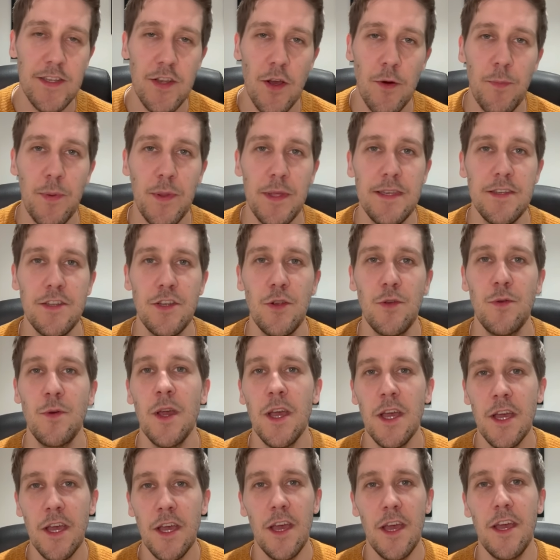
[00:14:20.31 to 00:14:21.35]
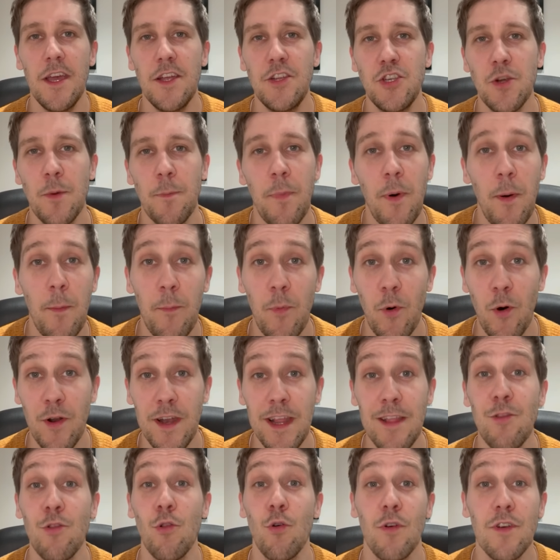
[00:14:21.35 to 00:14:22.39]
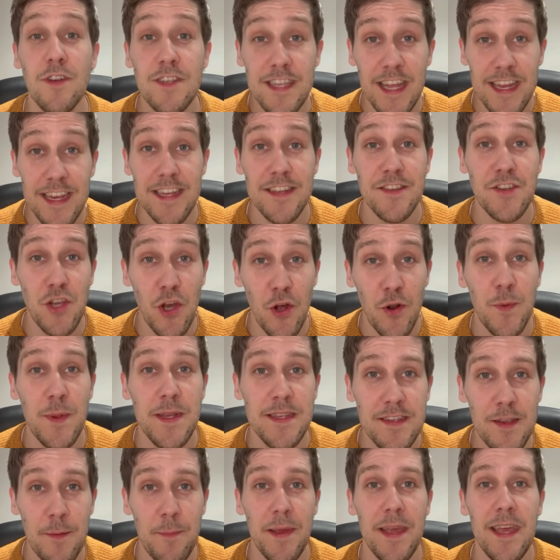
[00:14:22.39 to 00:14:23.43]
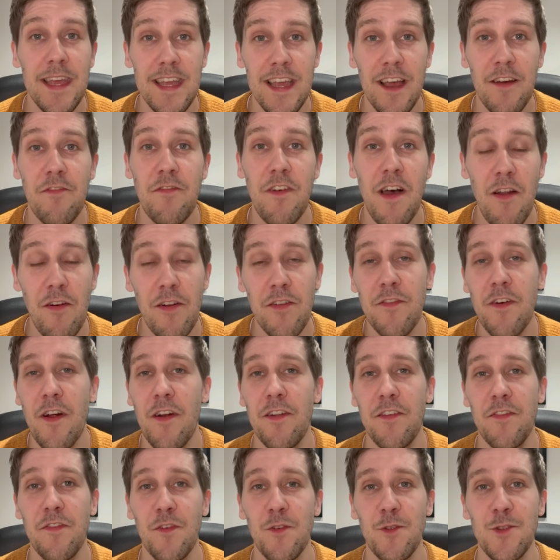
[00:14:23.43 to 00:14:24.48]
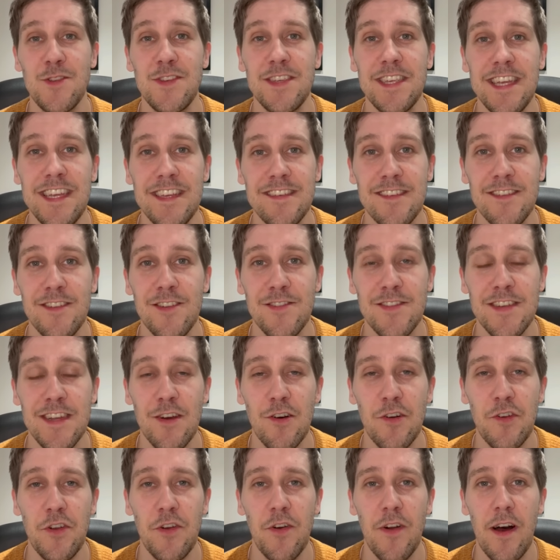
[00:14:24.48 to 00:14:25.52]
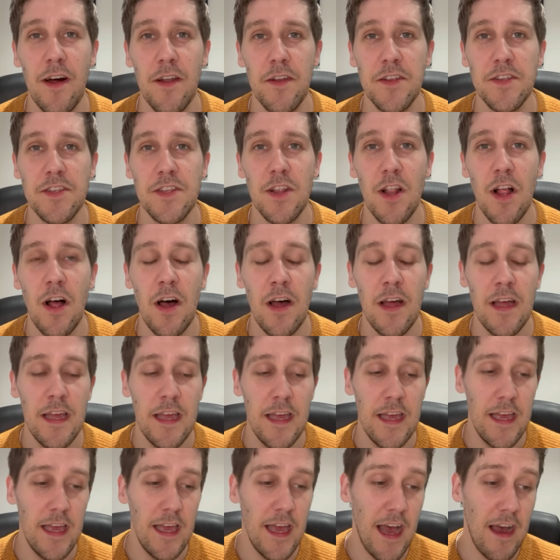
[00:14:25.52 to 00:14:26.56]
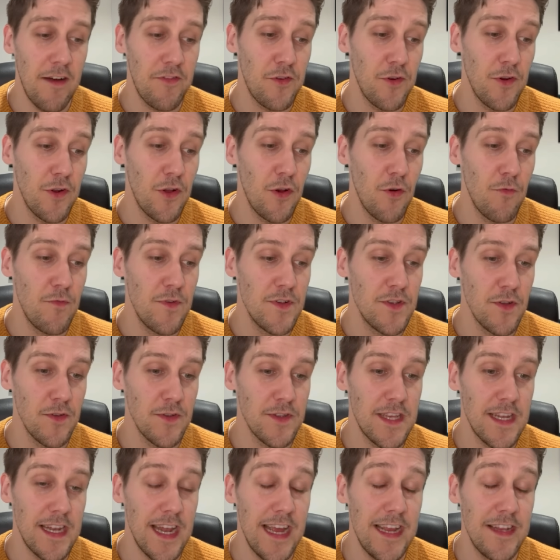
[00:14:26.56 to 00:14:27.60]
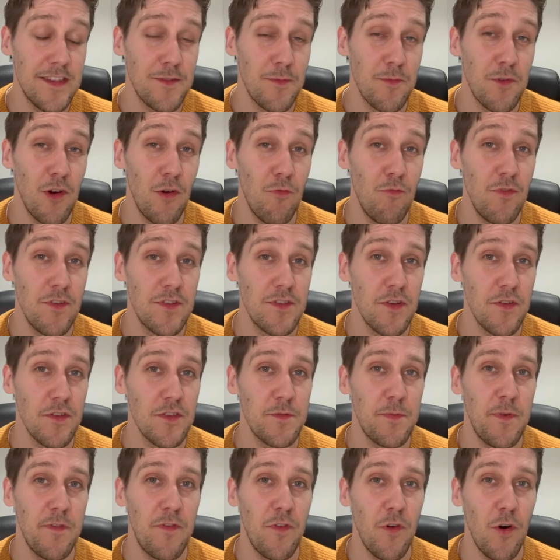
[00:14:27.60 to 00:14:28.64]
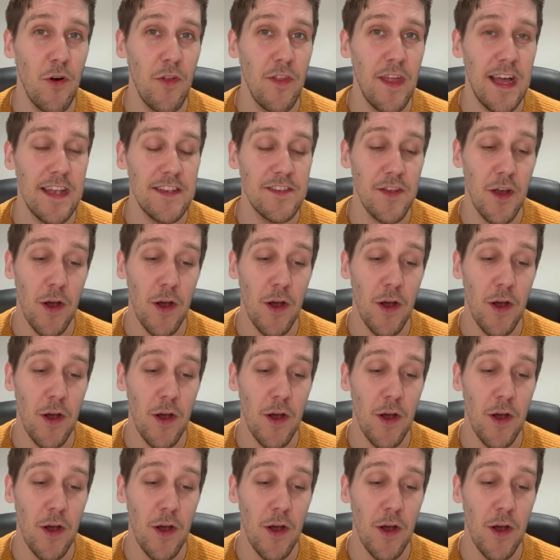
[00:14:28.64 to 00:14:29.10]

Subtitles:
So please do jump on board. It looks like it's going to be a very, very fun season, doesn't it, under Arne Slot, after a good result today and some good results before that.